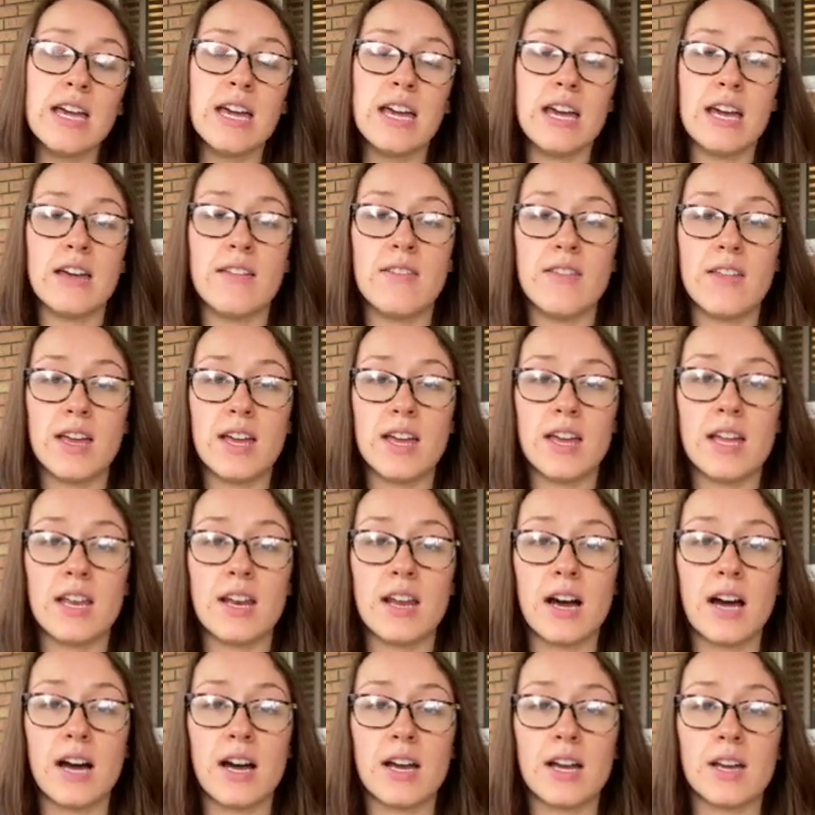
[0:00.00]
and then
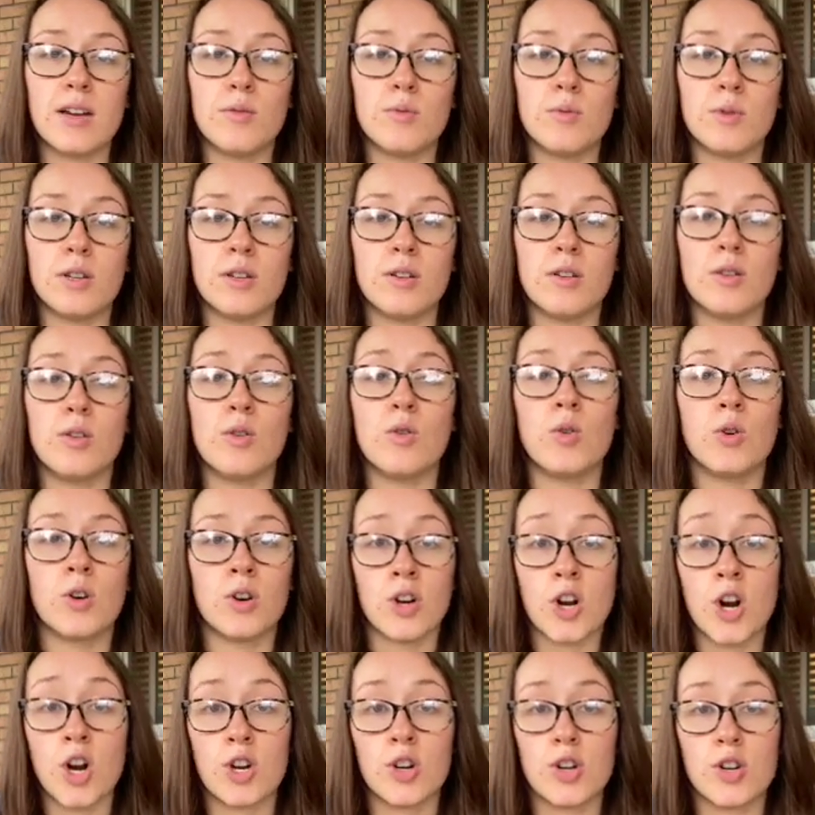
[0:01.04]
I will order
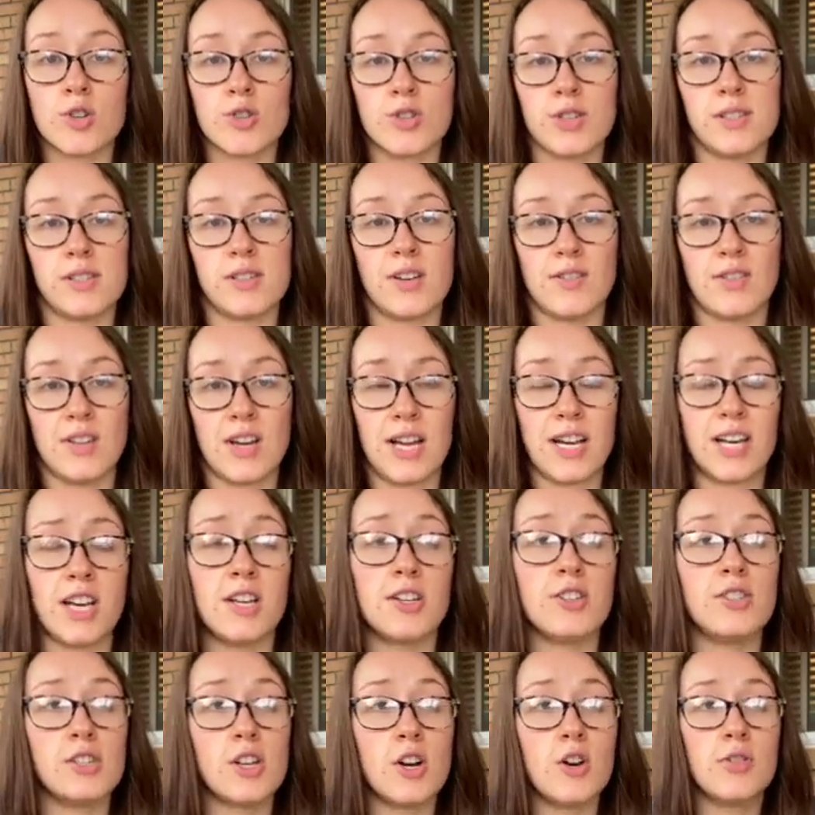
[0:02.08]
our groceries online.
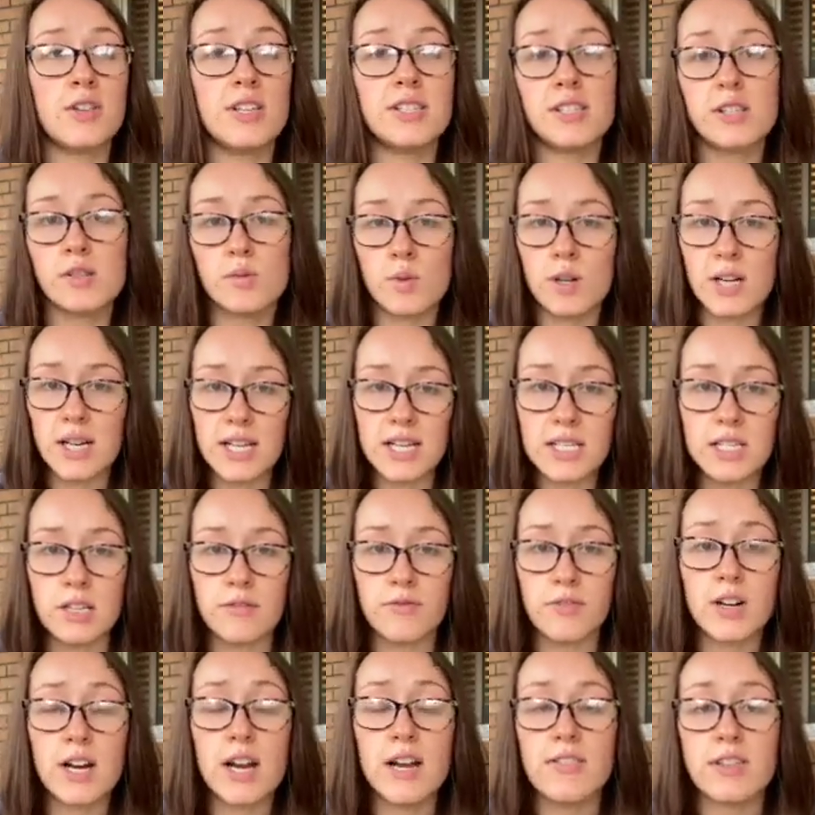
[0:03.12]
So this is where it can
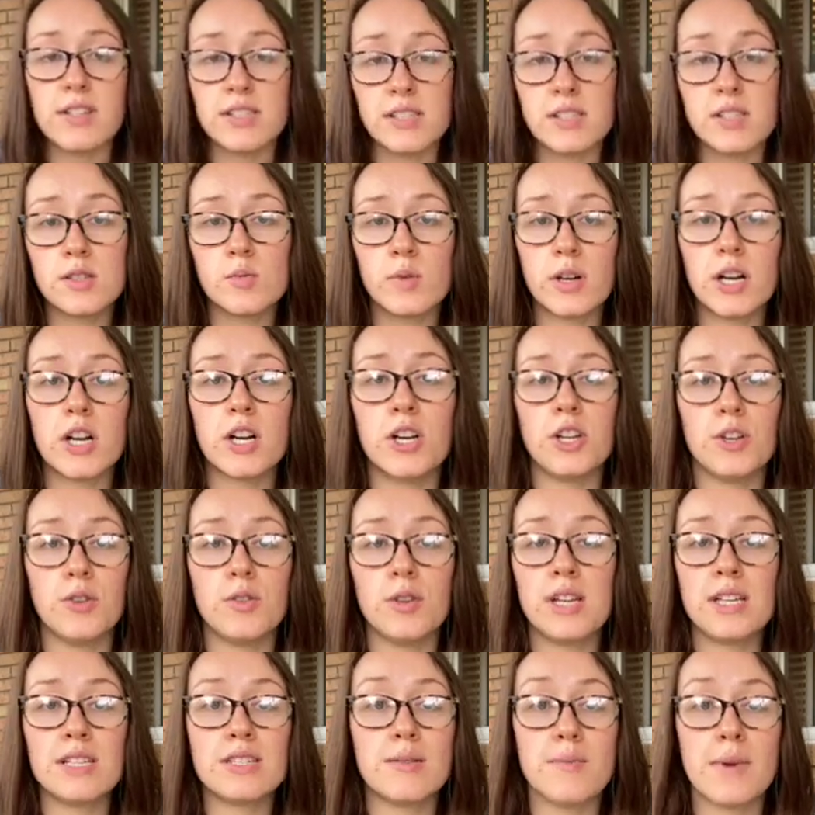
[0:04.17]
differ, and this is where you
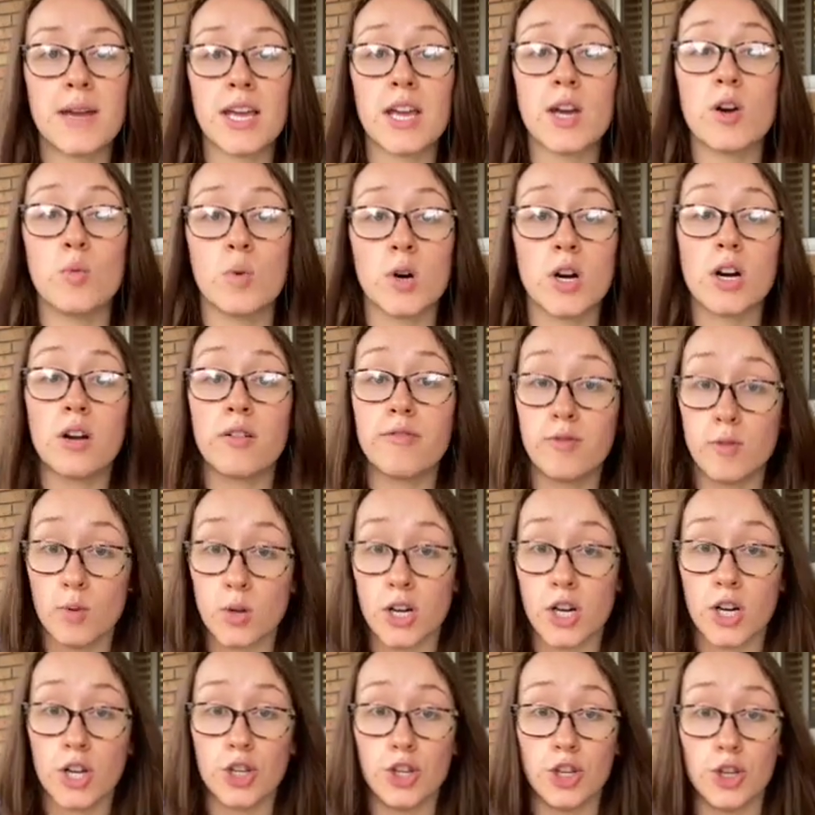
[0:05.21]
need to make it work
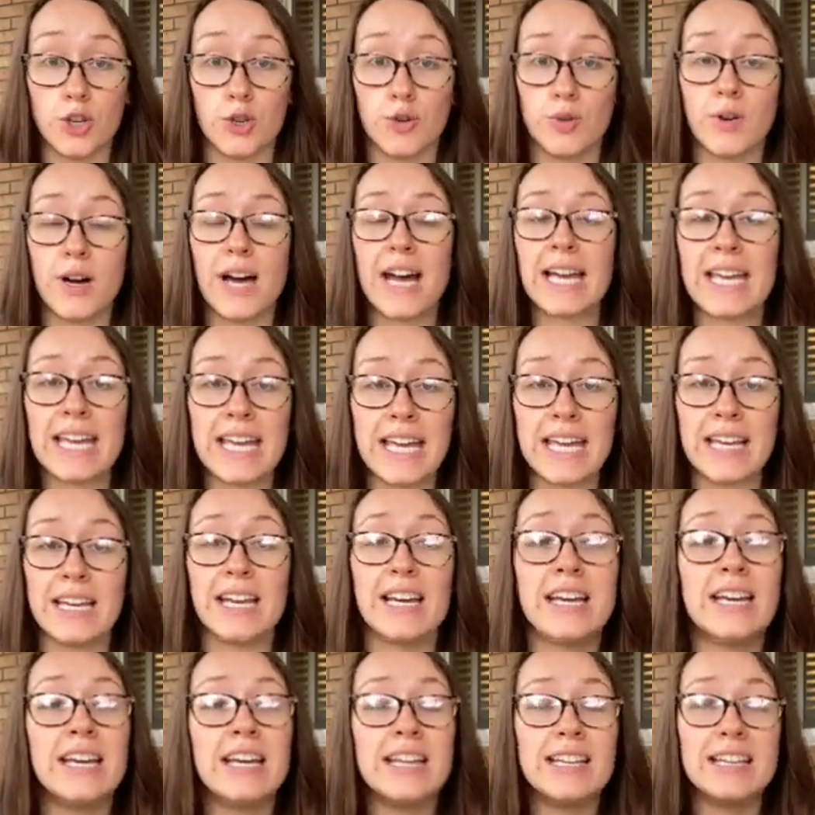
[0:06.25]
for you. Again,
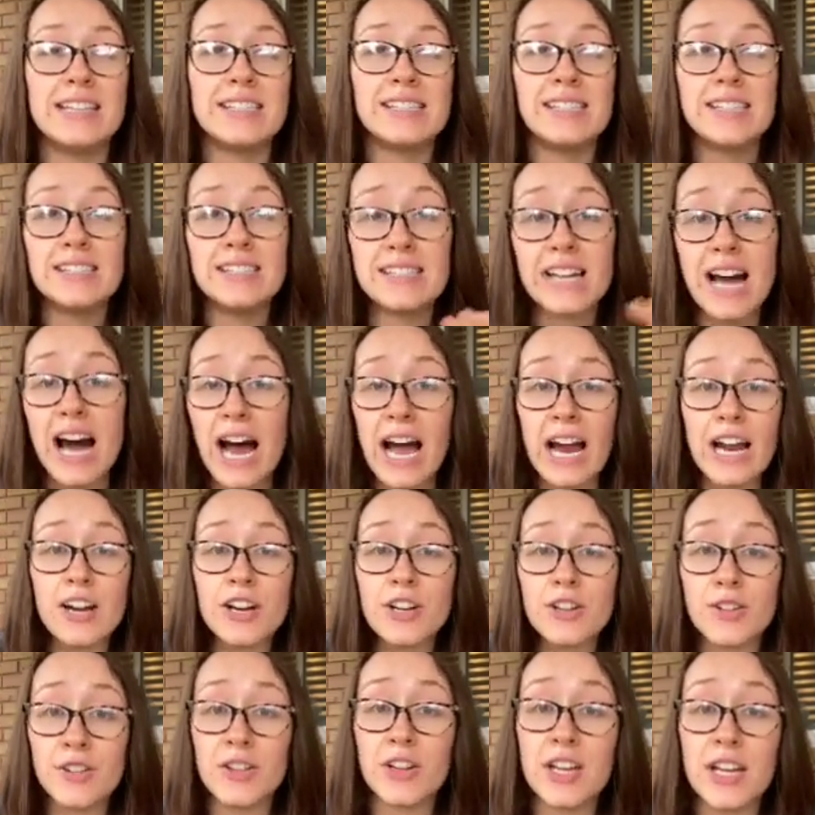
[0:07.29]
this entire
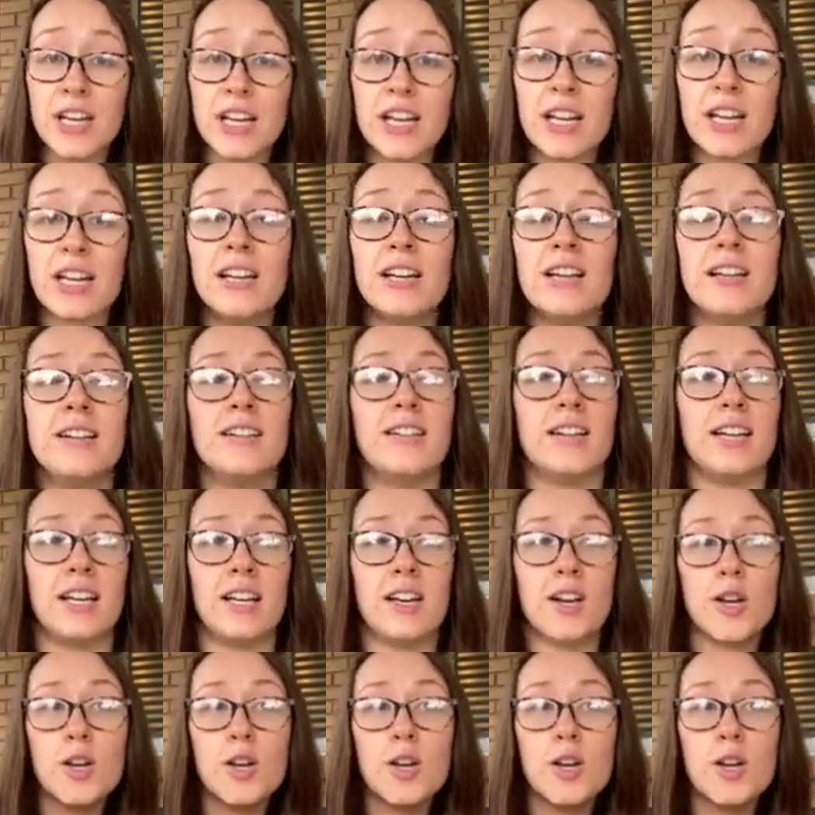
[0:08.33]
thing, like